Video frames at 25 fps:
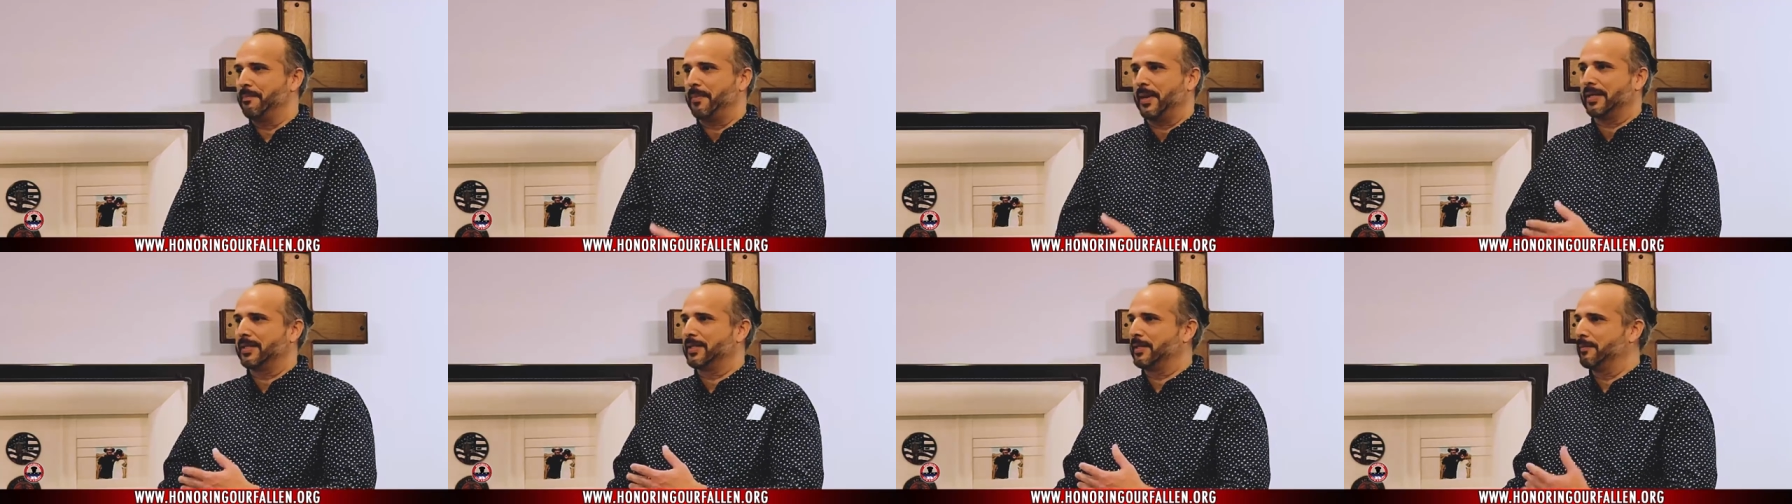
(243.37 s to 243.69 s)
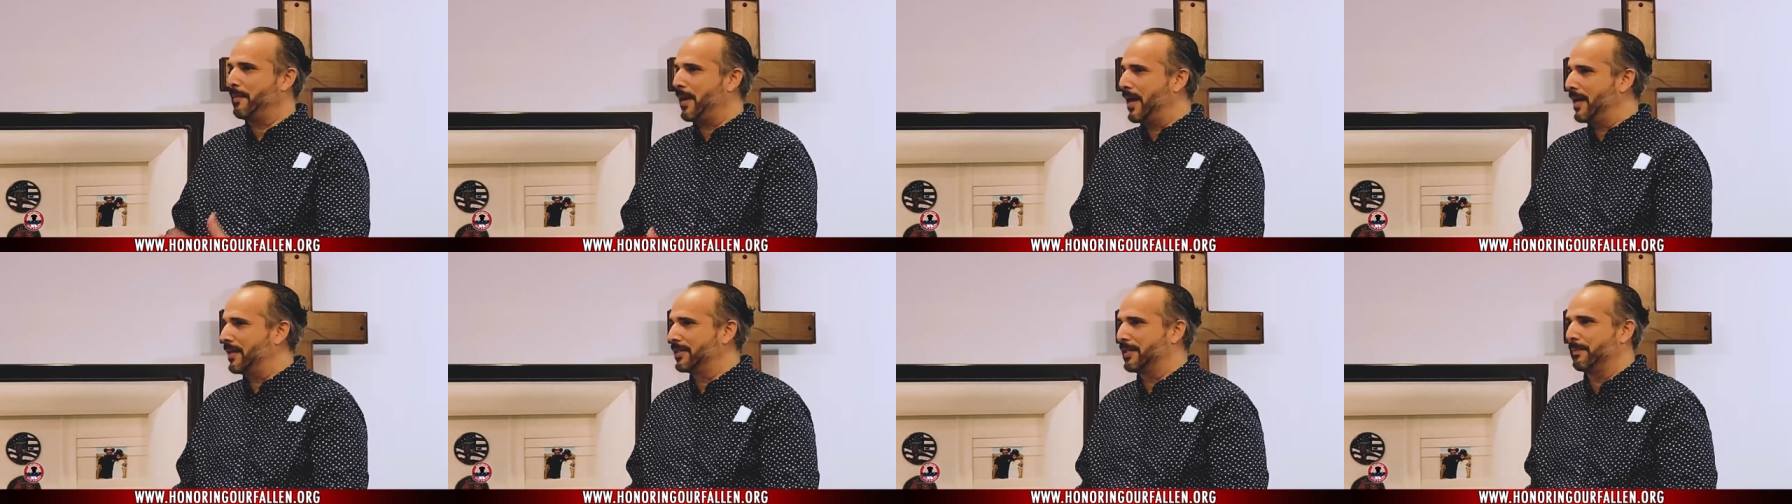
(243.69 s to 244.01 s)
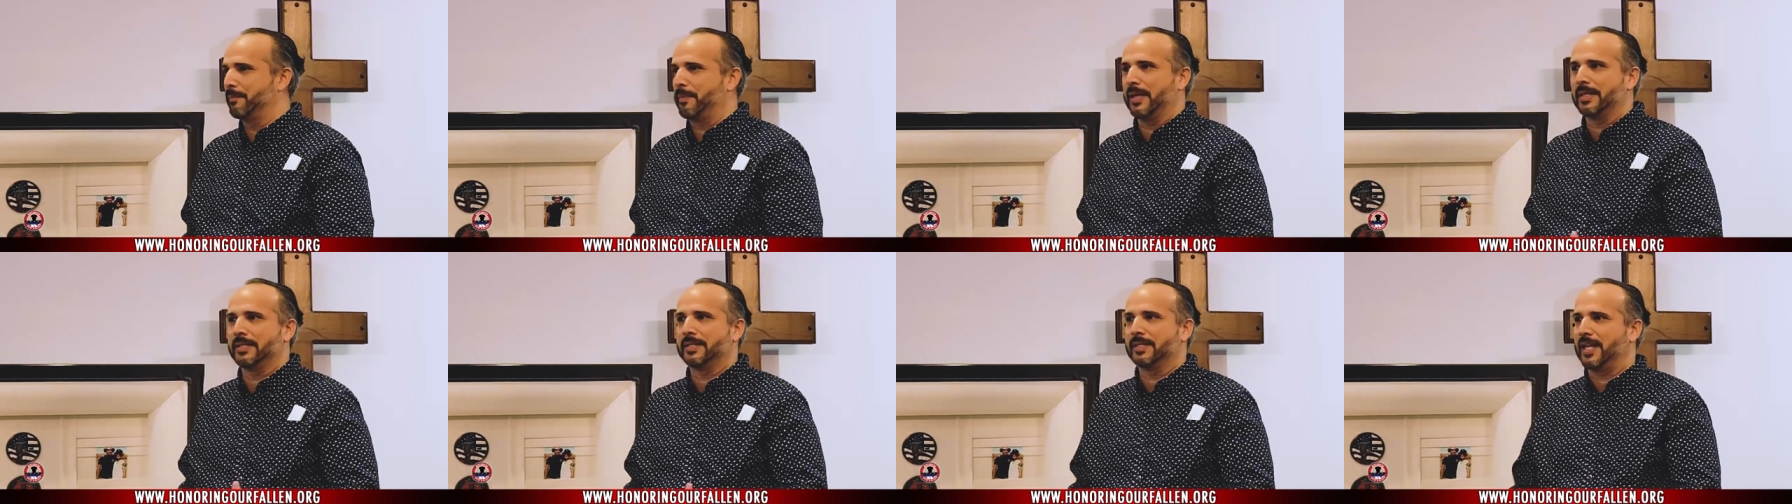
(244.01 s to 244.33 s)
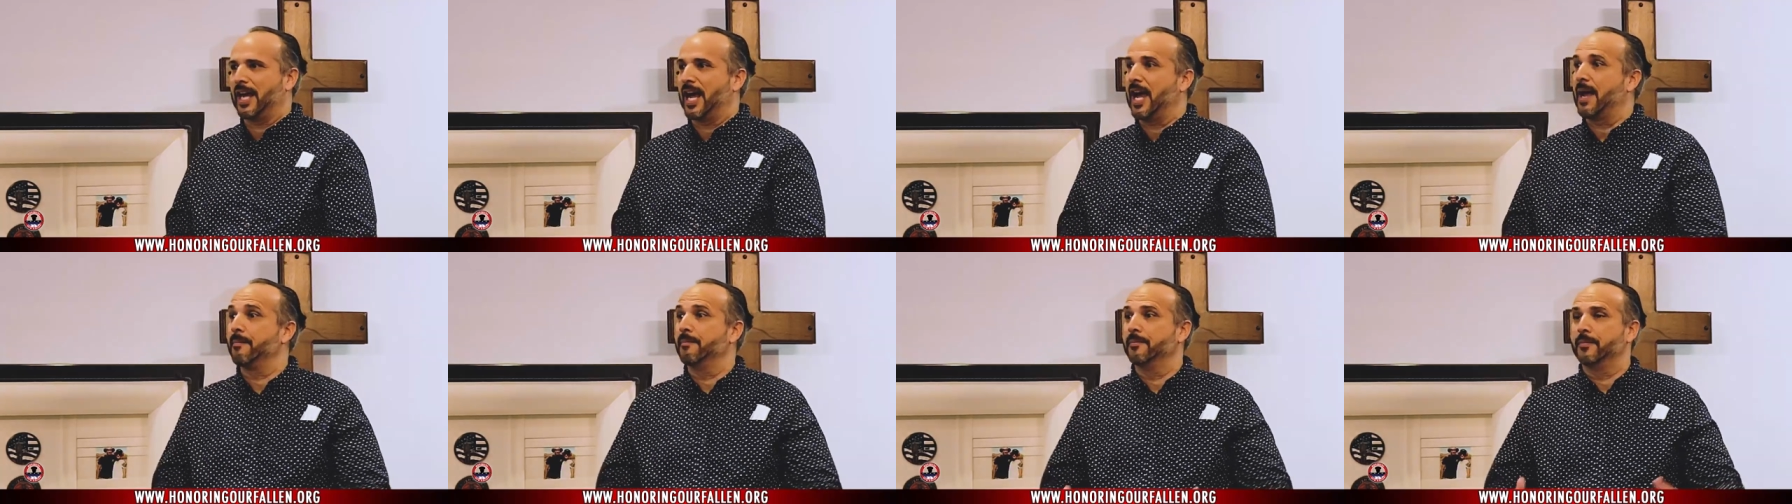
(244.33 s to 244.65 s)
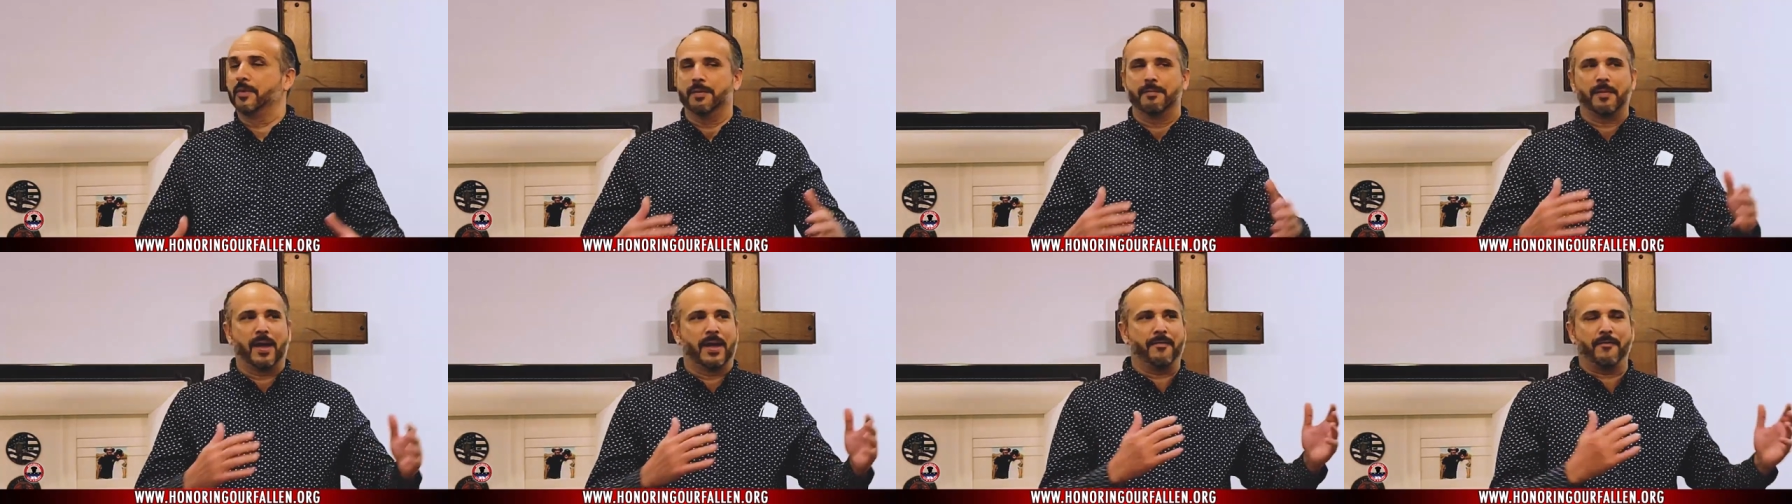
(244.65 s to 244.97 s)
the best smiles, the best time
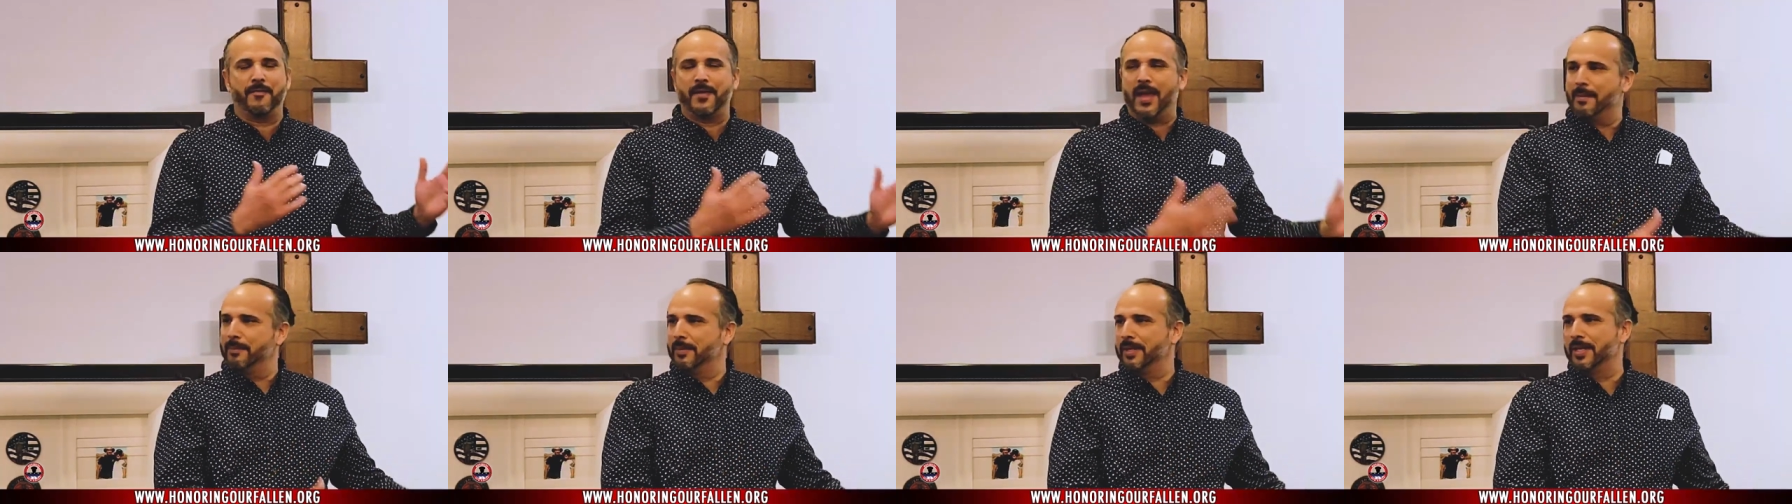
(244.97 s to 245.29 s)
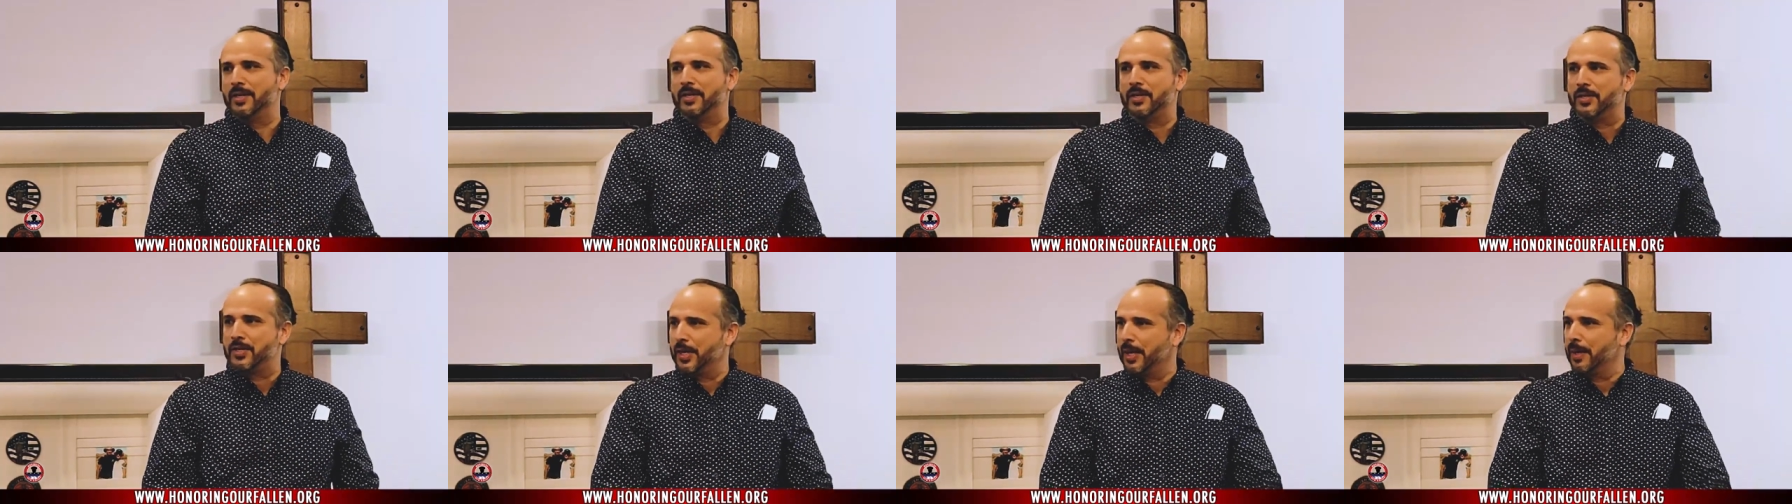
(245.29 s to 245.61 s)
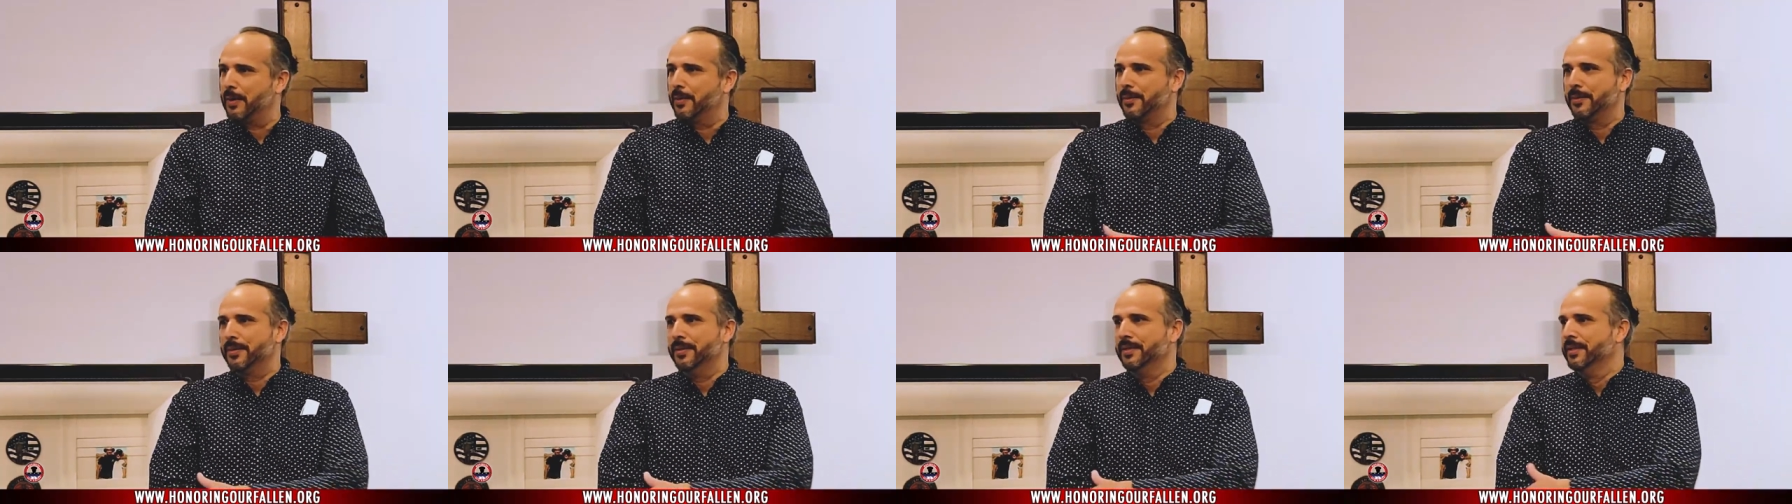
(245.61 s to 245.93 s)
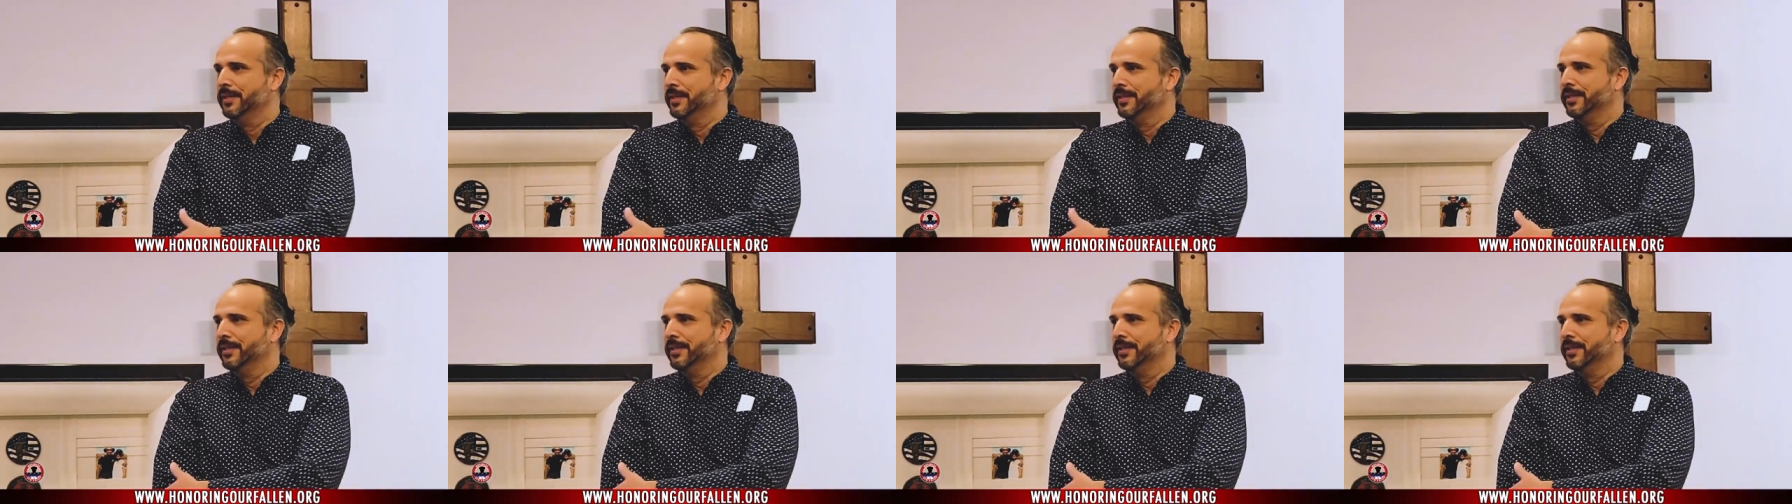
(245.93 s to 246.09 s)
to my family show.